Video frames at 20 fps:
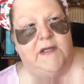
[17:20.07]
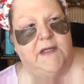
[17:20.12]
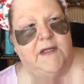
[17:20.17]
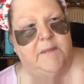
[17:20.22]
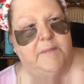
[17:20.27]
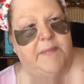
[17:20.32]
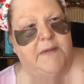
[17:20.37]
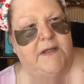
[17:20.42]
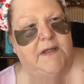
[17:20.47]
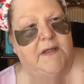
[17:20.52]
ink
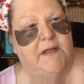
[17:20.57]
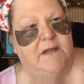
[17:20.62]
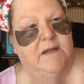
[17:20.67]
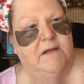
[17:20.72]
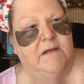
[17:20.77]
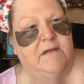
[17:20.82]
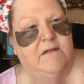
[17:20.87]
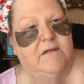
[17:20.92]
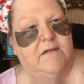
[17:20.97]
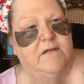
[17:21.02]

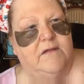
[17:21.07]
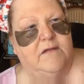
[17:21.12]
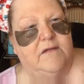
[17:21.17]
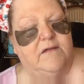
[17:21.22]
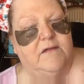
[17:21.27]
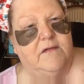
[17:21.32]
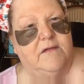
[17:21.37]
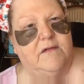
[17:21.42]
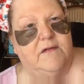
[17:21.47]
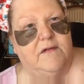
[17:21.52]
pen.
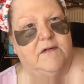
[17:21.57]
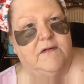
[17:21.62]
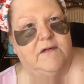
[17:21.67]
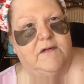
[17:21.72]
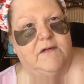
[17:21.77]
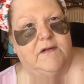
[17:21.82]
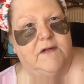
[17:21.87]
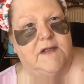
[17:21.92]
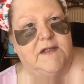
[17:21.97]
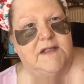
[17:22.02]

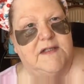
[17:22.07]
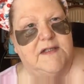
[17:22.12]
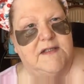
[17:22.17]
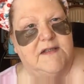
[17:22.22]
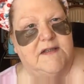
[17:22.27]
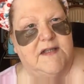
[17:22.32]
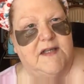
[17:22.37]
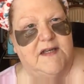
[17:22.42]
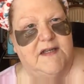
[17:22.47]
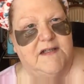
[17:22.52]

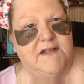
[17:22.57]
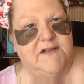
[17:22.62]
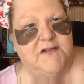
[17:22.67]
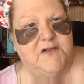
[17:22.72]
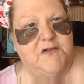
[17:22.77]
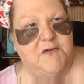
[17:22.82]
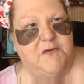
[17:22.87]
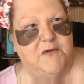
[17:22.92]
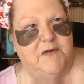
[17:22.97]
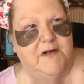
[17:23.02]
Isn't that
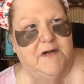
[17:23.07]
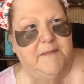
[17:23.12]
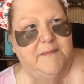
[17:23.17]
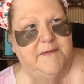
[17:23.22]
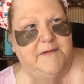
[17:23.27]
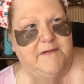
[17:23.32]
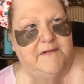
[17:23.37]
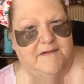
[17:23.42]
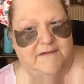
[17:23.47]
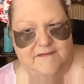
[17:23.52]

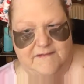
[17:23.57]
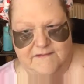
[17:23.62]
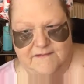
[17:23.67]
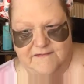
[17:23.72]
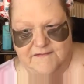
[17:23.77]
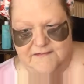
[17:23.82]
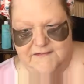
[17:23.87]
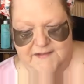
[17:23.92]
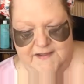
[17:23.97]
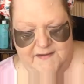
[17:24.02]
adorable?
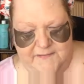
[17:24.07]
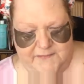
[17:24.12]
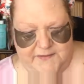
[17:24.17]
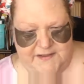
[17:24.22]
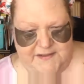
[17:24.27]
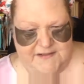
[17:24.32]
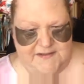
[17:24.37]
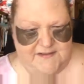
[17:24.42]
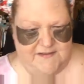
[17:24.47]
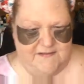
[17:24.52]
Love
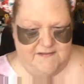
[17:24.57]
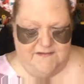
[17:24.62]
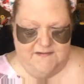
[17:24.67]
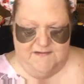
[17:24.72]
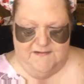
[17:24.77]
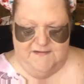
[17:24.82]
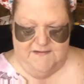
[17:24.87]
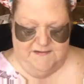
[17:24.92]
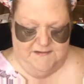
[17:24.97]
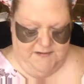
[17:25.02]
it.
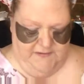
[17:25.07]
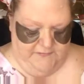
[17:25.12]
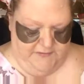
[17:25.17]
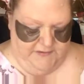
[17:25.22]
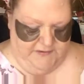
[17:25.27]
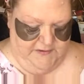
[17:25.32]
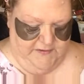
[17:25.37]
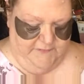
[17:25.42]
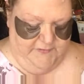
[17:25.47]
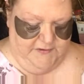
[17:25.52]
Love
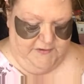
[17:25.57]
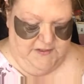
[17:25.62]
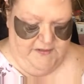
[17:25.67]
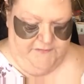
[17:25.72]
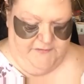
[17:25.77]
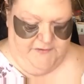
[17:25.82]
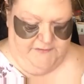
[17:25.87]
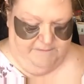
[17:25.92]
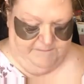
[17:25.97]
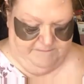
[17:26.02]
it, love it, love
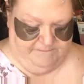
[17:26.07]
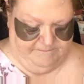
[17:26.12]
it.